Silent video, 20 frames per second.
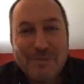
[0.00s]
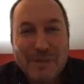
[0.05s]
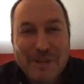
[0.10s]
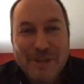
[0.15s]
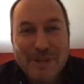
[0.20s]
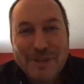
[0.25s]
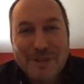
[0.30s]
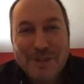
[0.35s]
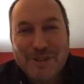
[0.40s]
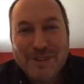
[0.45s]

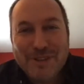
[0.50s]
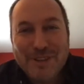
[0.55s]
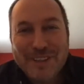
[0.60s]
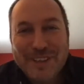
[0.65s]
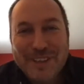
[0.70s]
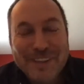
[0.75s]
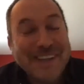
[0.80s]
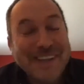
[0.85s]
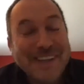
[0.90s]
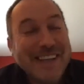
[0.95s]
whether it's true or
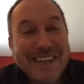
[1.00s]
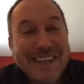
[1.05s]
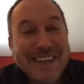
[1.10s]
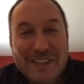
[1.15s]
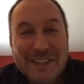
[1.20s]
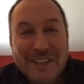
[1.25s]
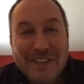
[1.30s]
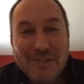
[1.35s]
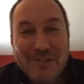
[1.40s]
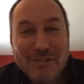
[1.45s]
not,
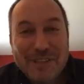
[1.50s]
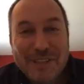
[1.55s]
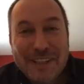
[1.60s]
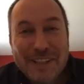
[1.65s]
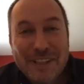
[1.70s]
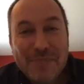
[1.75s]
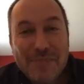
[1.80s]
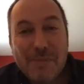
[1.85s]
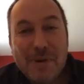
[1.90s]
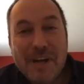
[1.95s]
it's a really
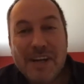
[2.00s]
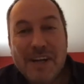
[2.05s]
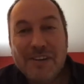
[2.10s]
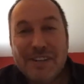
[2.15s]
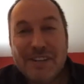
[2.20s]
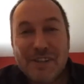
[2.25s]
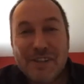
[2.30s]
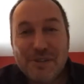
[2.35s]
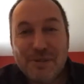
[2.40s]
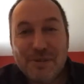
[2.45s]

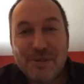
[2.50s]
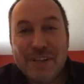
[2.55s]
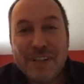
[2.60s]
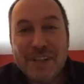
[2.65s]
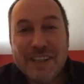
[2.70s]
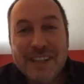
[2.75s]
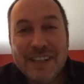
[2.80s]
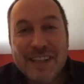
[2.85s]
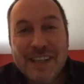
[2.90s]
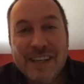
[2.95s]
inspiring
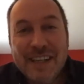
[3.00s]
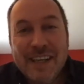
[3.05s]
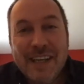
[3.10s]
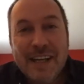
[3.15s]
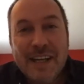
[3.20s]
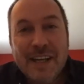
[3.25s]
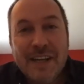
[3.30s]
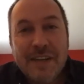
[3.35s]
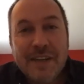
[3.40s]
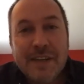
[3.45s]
story.
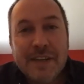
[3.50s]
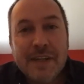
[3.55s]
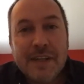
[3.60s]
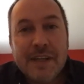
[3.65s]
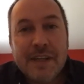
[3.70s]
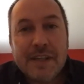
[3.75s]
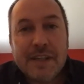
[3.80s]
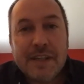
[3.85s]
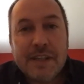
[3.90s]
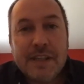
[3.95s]
And I think
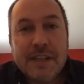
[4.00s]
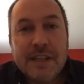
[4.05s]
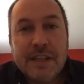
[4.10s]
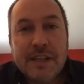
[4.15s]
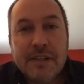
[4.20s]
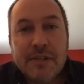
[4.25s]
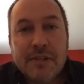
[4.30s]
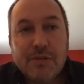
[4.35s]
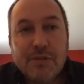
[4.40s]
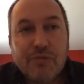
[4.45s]
that's key,
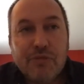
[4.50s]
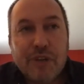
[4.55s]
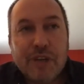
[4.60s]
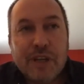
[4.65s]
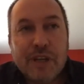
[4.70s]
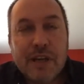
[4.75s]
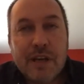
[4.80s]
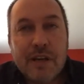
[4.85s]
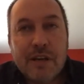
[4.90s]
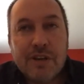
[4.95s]
you know,
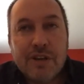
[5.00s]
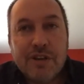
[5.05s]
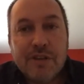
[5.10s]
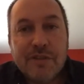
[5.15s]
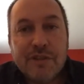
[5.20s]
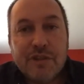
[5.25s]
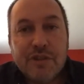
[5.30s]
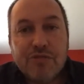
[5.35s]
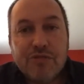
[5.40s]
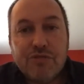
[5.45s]
regardless of
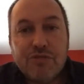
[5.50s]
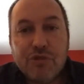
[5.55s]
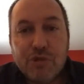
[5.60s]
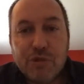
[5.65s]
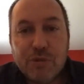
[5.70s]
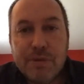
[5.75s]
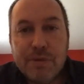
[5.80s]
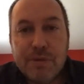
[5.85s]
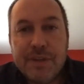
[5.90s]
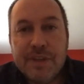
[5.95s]
your role
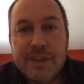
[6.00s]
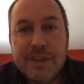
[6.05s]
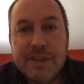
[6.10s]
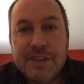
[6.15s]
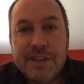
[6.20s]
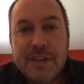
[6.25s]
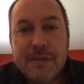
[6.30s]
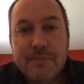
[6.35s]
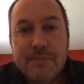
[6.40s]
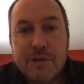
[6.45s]
within a
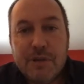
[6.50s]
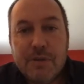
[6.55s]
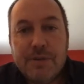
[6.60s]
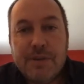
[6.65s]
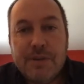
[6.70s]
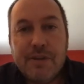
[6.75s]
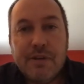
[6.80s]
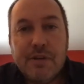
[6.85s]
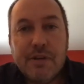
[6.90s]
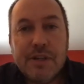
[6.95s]
team or
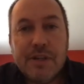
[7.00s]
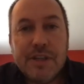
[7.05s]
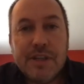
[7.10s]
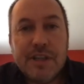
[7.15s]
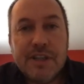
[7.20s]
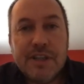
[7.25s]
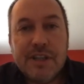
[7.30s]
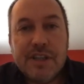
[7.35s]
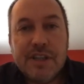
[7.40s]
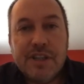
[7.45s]
within an
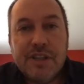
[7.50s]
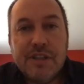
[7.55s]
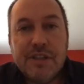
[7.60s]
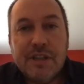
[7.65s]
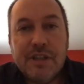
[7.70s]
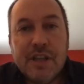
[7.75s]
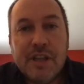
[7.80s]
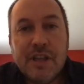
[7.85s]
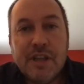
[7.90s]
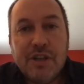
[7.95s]
organization,
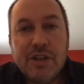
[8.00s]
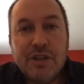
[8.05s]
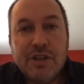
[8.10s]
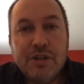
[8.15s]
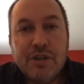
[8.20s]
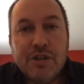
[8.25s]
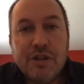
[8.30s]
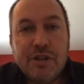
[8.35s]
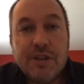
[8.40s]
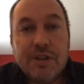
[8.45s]
you're
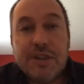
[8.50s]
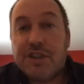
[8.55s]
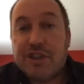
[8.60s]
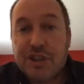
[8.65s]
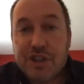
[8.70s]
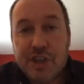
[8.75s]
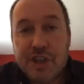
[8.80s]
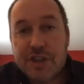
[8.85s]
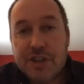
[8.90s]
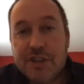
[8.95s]
not
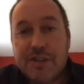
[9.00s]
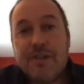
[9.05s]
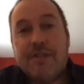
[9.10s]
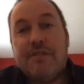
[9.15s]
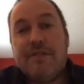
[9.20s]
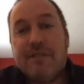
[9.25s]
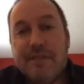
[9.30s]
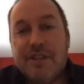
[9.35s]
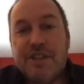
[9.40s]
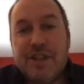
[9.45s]
just
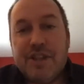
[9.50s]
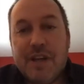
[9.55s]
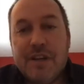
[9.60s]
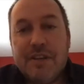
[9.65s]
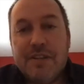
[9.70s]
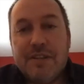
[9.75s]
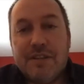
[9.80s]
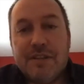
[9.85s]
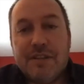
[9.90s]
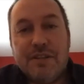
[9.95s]
the
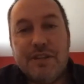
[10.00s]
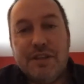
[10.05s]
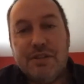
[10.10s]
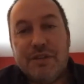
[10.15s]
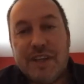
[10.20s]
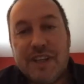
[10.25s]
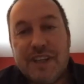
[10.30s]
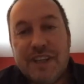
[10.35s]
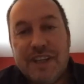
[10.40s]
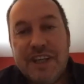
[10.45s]
janitor, you're
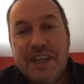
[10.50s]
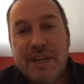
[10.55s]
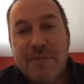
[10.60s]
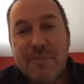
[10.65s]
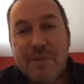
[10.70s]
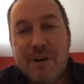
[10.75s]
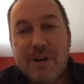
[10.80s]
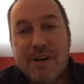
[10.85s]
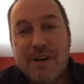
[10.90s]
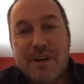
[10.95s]
a key
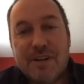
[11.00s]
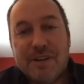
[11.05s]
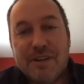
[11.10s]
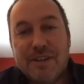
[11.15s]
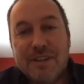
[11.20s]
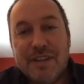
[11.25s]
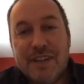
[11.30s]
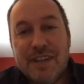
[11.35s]
part